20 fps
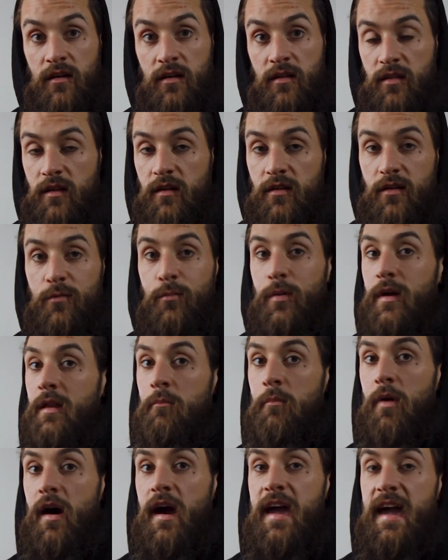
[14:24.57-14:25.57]
This has
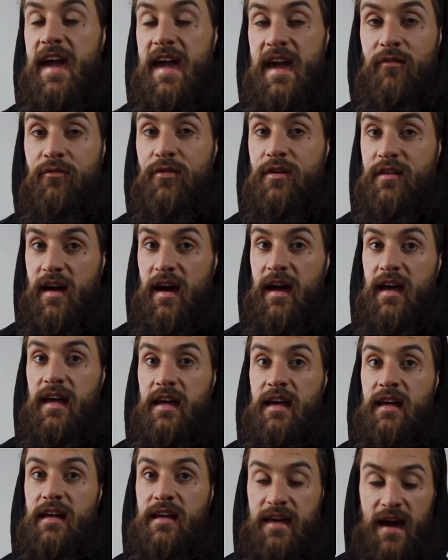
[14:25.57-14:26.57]
been my
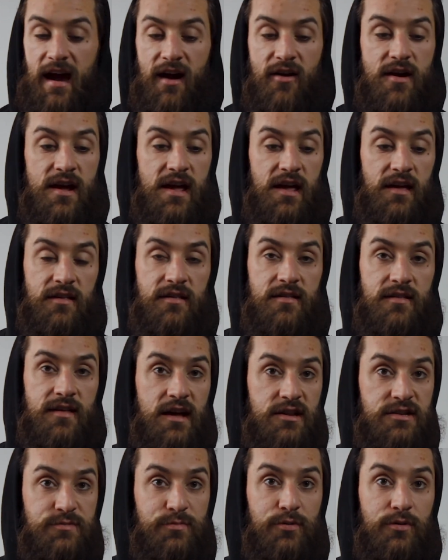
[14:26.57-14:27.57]
everyday carry
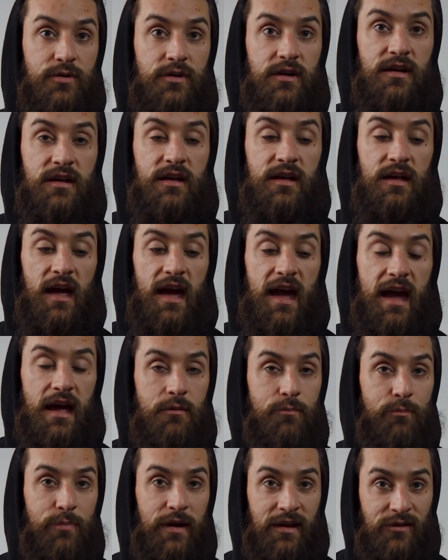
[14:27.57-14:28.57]
sketchbook
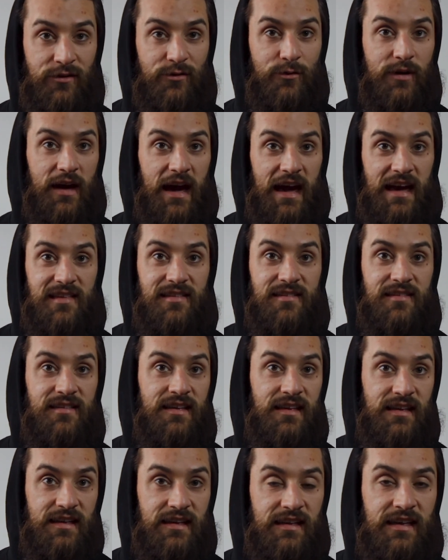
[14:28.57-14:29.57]
and pencil case
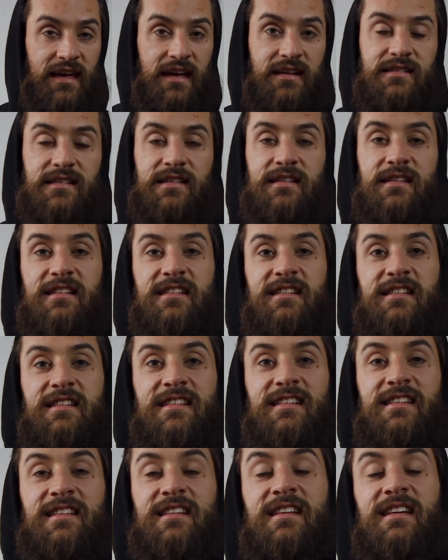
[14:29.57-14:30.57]
kit.
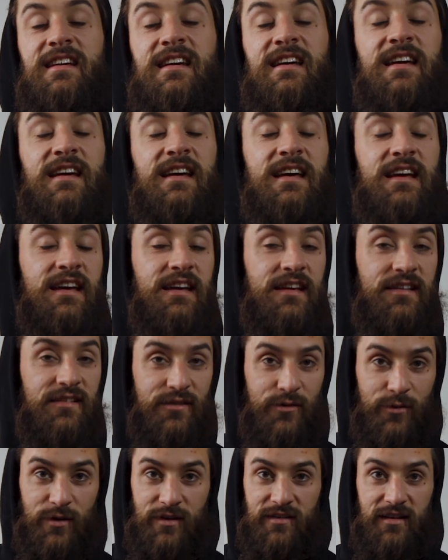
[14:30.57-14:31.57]

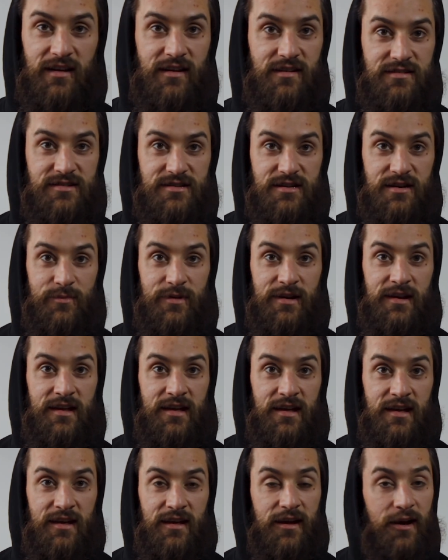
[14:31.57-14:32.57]
As always, ladies and
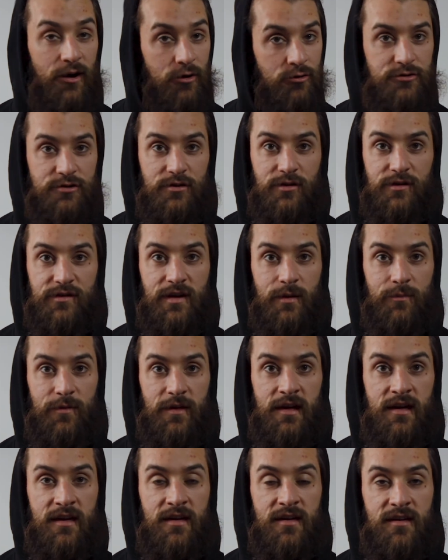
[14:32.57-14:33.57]
gentlemen, go and draw
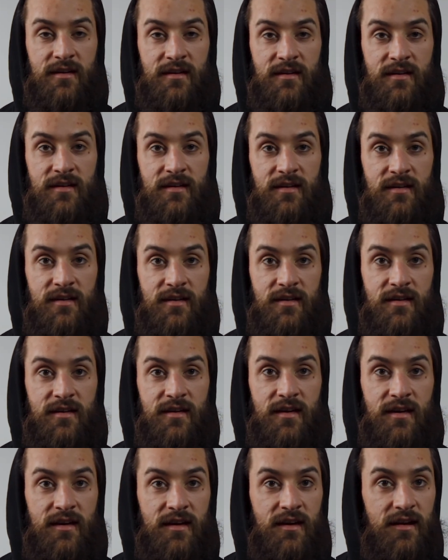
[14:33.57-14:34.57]
something.
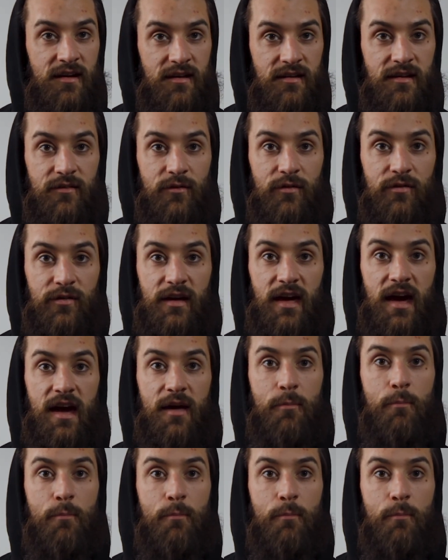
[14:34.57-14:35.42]
Never forget.